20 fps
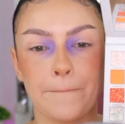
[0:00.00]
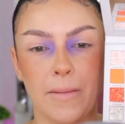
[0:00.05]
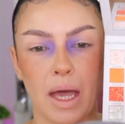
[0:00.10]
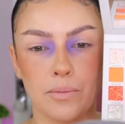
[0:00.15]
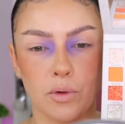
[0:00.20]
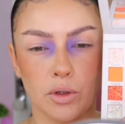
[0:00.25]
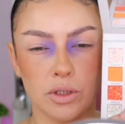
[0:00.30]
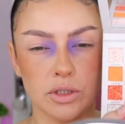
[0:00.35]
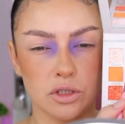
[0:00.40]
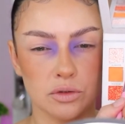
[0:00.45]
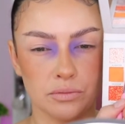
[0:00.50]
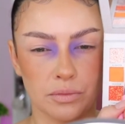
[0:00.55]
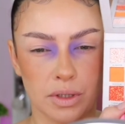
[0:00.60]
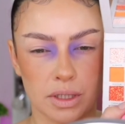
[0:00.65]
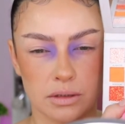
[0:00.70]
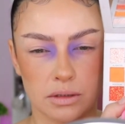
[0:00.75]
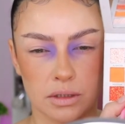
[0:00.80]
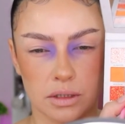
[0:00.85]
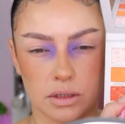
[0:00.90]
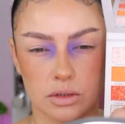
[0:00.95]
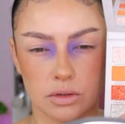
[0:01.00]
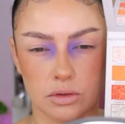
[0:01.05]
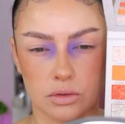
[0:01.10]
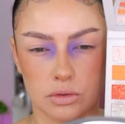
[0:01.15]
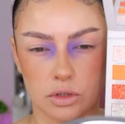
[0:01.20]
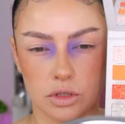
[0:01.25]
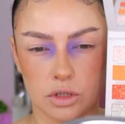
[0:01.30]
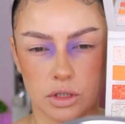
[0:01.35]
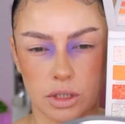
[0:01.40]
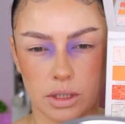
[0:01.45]
I'm going to mix these
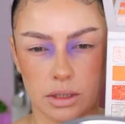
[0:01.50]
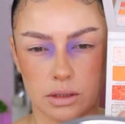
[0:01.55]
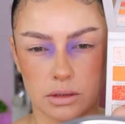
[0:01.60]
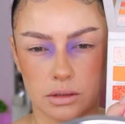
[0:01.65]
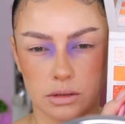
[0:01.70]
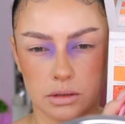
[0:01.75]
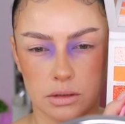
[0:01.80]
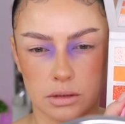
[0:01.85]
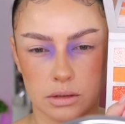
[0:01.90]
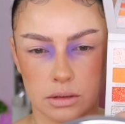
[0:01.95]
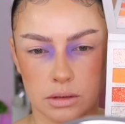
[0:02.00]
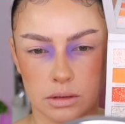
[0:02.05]
two shades,